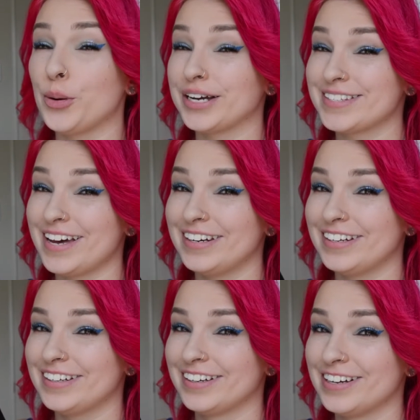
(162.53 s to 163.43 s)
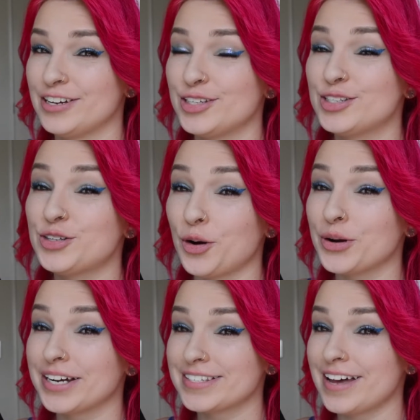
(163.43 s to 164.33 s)
excited for
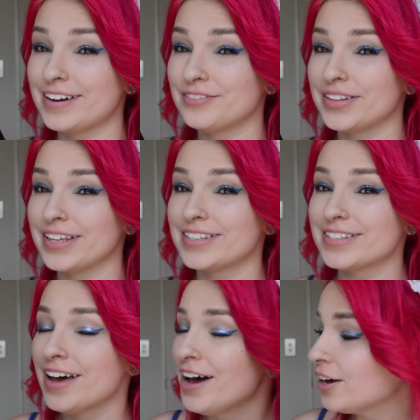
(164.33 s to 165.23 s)
this.